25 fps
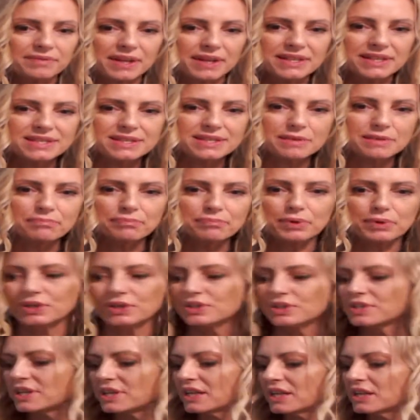That's the
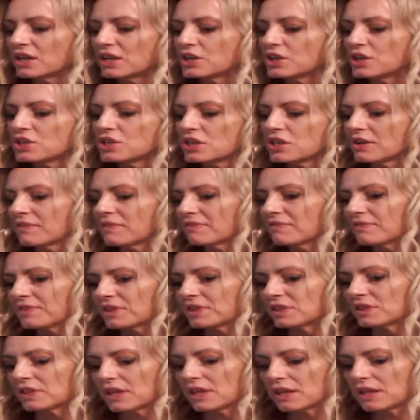burnt energy I'm
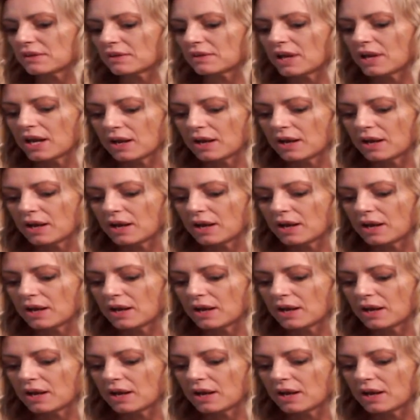feeling.